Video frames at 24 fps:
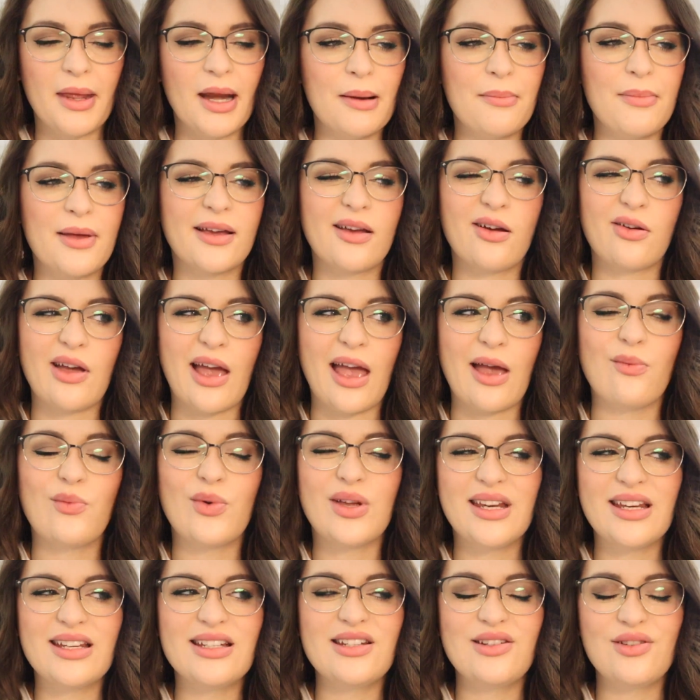And I'm like, okay,
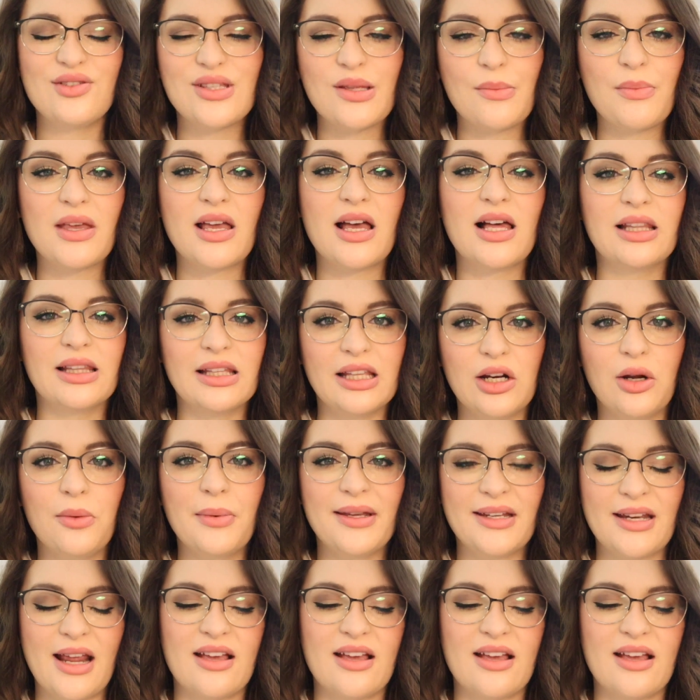we need to do something a little bit